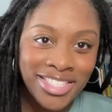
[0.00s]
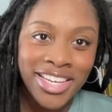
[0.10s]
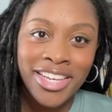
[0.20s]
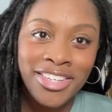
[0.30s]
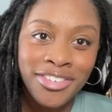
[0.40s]

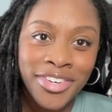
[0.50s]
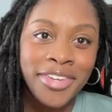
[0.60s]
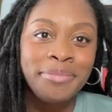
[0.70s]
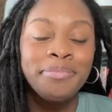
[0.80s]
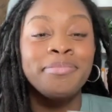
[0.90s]
get into
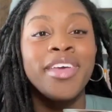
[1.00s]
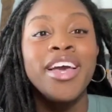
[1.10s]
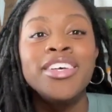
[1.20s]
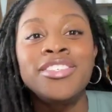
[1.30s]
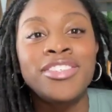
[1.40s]
it.
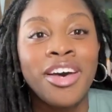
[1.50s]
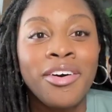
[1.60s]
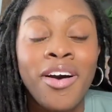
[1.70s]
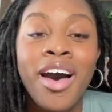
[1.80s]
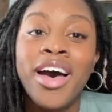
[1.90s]

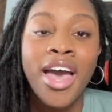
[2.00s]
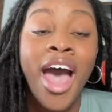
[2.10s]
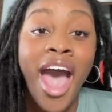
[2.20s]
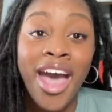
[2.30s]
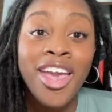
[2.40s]
So,
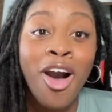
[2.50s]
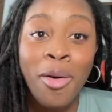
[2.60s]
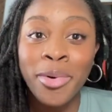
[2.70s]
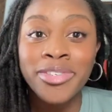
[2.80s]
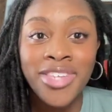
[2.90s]
I
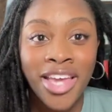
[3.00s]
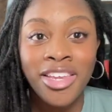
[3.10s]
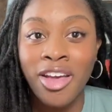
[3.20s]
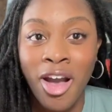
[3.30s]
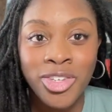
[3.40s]
almost signed a
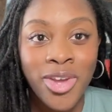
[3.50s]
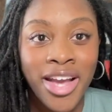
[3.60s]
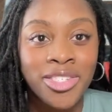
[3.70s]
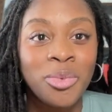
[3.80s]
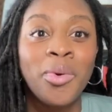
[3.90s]

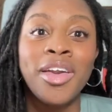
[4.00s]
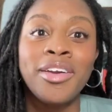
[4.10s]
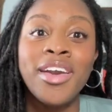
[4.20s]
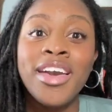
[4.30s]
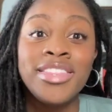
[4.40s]
contract
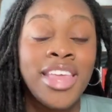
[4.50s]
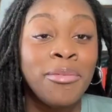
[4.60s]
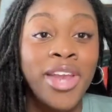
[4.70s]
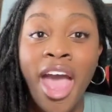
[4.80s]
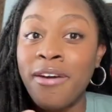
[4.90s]
where they
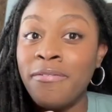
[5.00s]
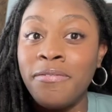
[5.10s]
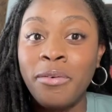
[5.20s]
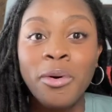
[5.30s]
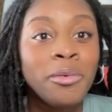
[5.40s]
would have
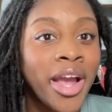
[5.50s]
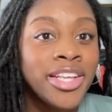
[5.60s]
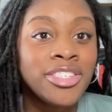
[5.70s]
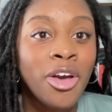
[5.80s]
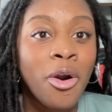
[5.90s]
full
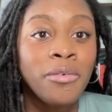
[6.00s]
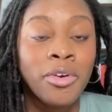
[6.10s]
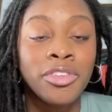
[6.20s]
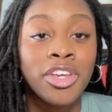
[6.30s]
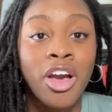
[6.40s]
rights
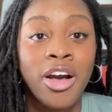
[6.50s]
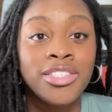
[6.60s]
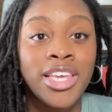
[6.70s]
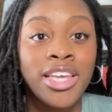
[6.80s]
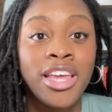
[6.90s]
over the
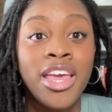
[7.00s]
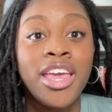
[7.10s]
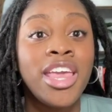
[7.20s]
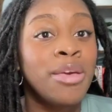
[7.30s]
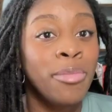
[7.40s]
content
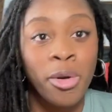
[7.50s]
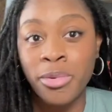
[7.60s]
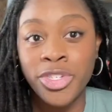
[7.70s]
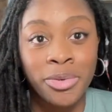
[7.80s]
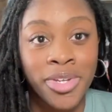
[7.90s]
in
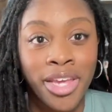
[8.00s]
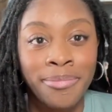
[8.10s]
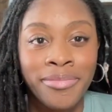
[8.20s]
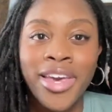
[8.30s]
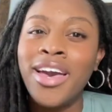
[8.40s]

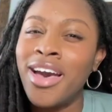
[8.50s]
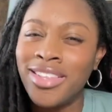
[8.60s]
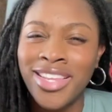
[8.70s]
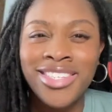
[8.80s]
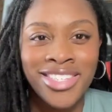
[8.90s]
perpetuity.
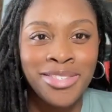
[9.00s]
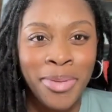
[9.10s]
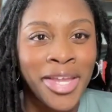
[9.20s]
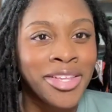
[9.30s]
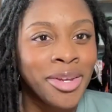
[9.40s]
Let's
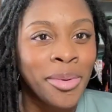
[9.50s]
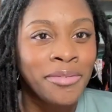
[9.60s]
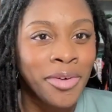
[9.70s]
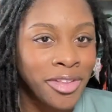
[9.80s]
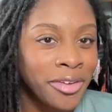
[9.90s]
explain a little bit
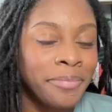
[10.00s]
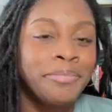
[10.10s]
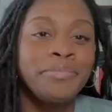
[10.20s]
further.